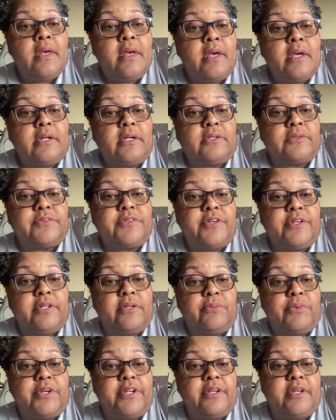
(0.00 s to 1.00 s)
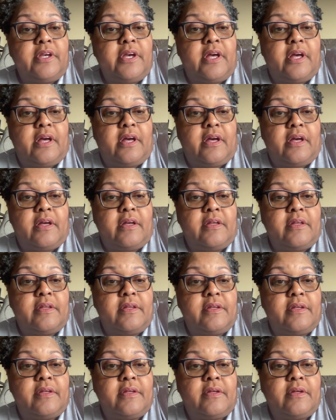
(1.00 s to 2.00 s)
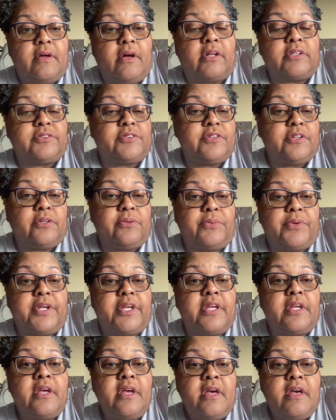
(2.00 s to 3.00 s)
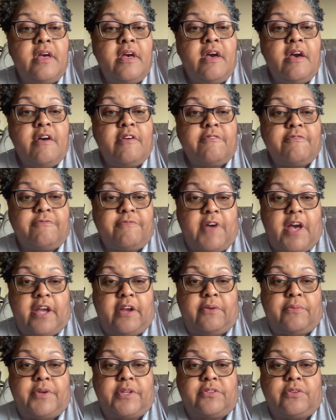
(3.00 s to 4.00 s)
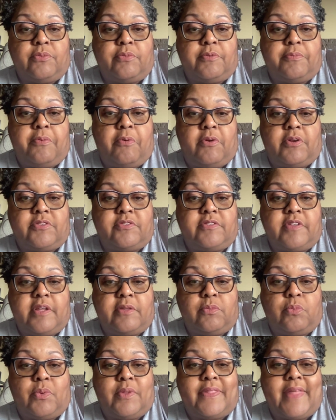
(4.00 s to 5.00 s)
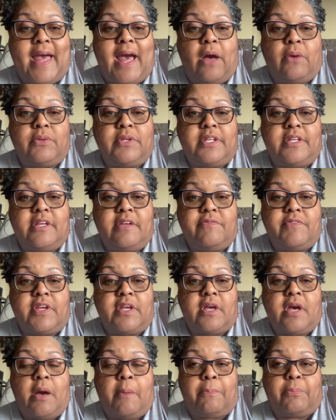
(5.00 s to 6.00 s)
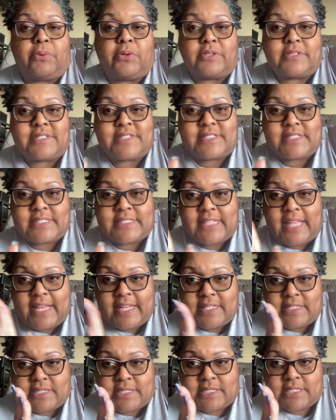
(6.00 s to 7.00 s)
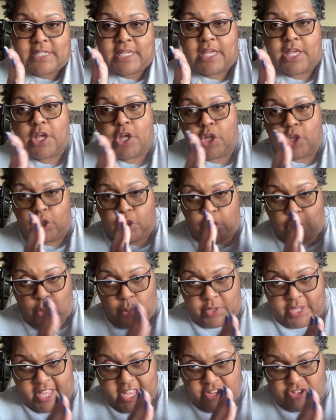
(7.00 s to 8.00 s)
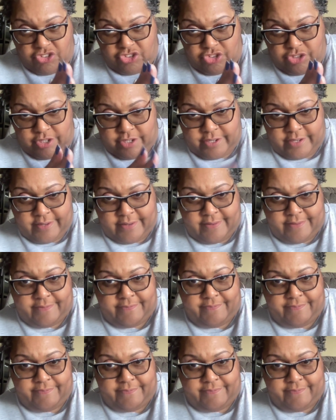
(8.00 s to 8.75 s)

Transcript: and artillery uh, artillery firing. The report said without giving a precise location.